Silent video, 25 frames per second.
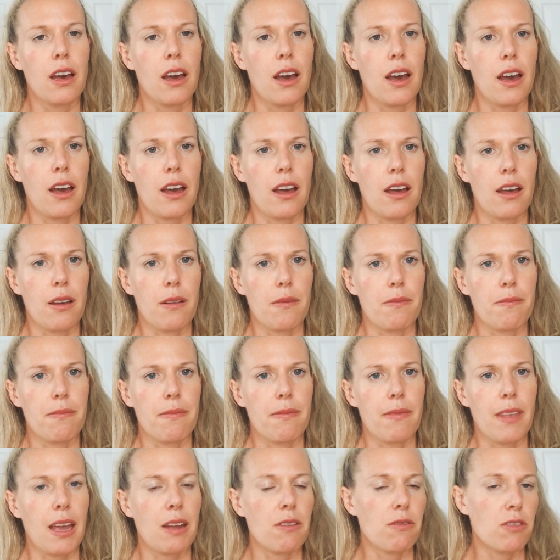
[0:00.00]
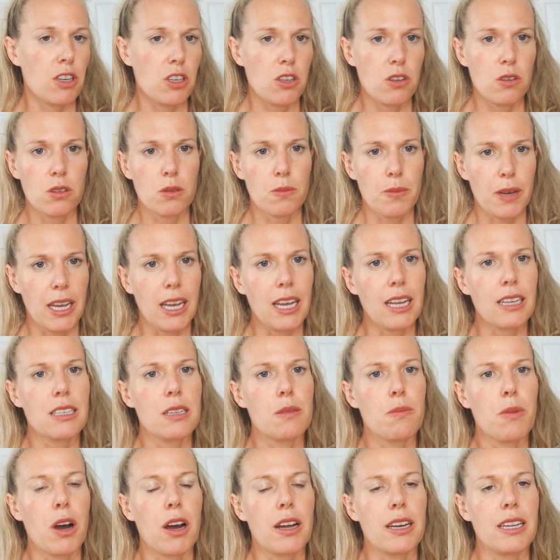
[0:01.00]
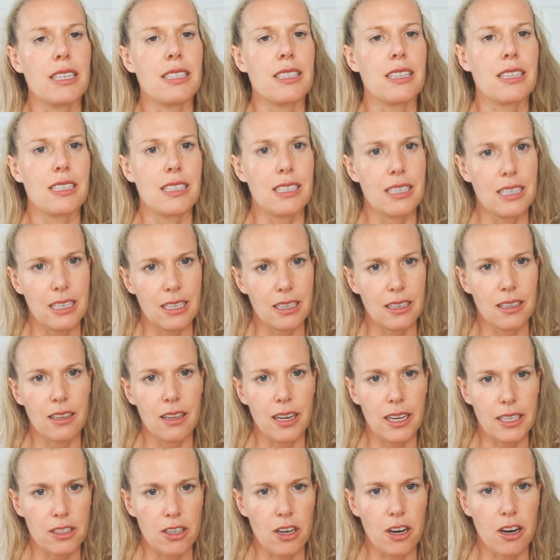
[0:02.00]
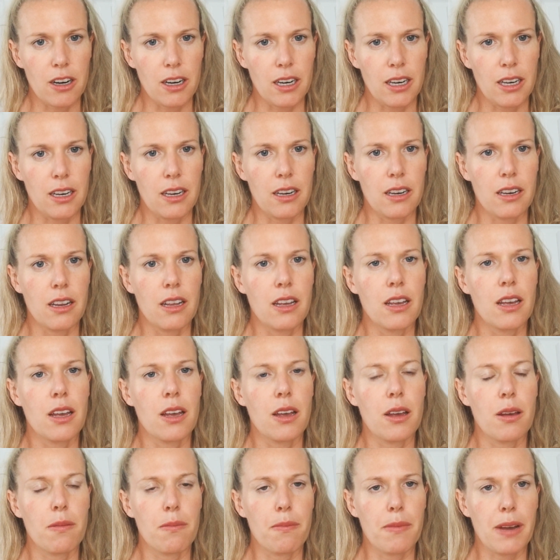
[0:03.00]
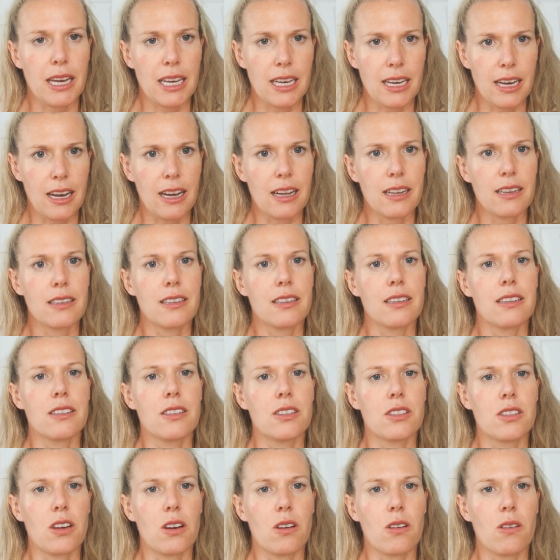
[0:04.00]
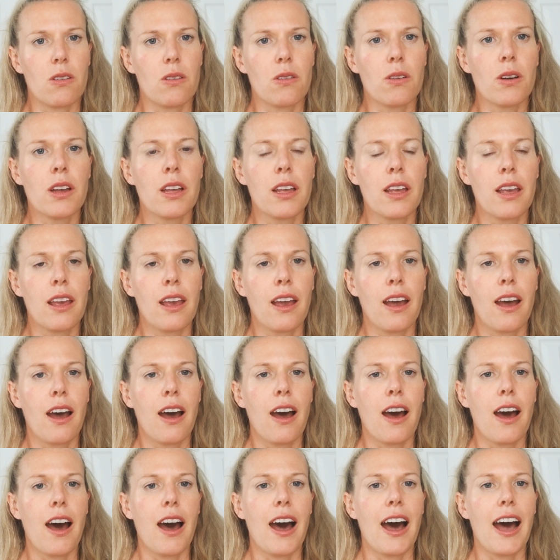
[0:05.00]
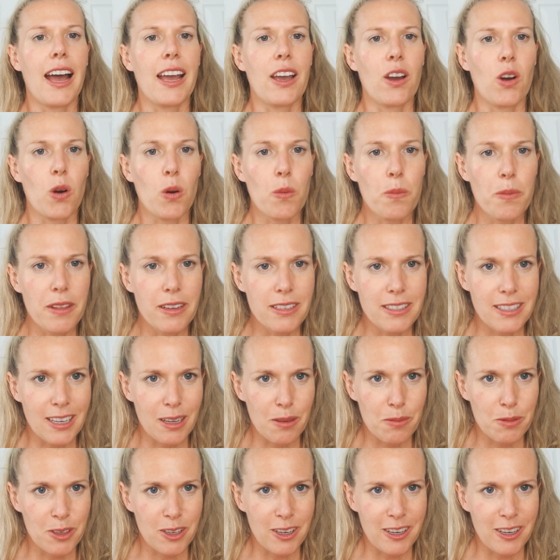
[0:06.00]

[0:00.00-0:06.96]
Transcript: and reduce my antibodies until I targeted my gut. So I hope this helps your